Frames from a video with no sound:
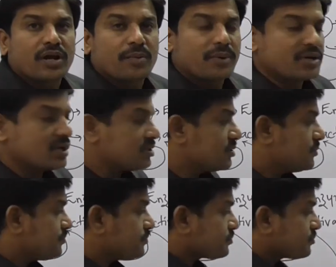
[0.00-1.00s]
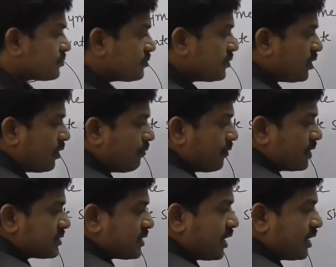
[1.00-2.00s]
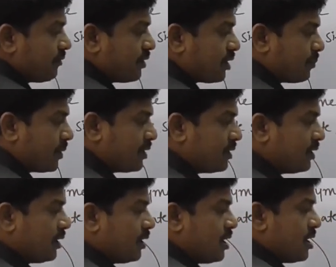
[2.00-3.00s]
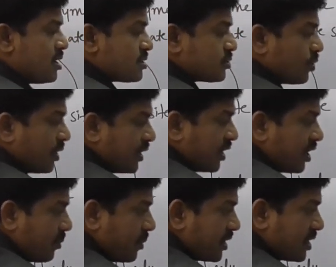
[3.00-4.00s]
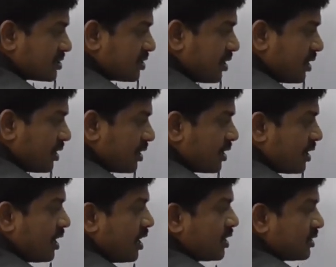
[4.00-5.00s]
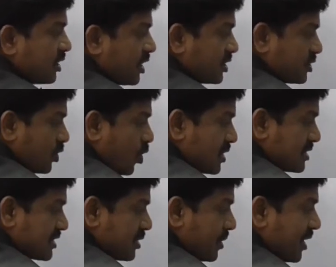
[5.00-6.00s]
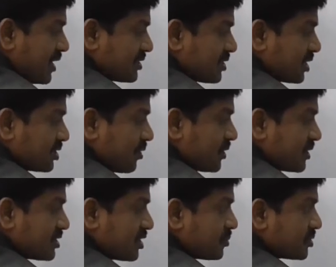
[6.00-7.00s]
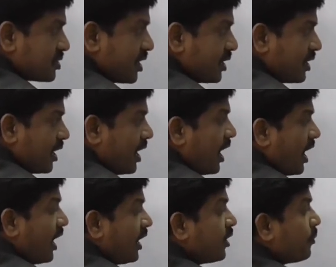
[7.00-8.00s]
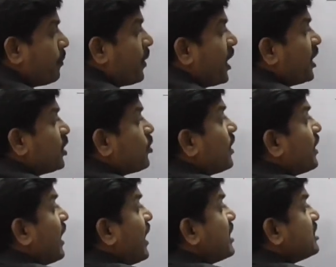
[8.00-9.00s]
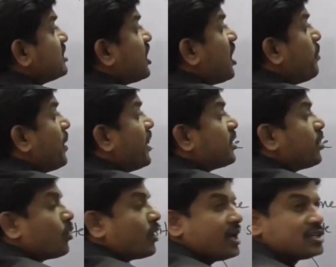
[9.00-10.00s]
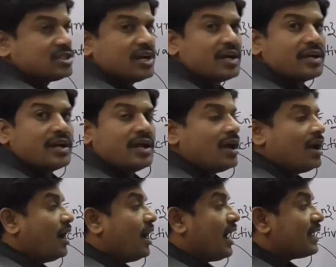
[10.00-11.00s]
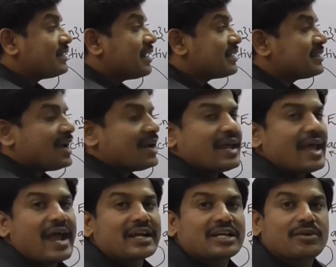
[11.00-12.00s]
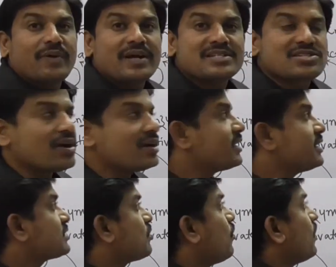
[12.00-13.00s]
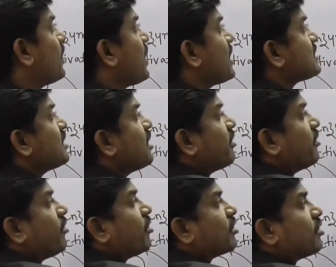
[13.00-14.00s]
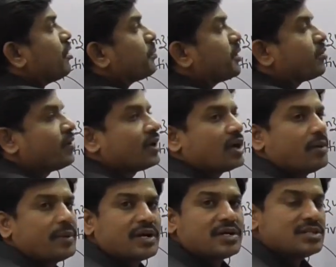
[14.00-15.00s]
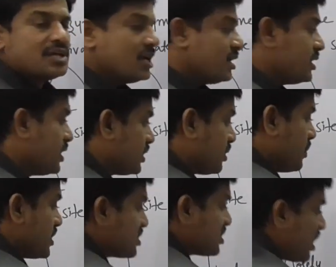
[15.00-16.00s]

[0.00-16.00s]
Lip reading: inhibitors. Once again, I will repeat. So, inhibitors are, there is no similar structure of this substrate and bind to an enzyme at location other than activate site is called as non-competitive inhibitors. Here the best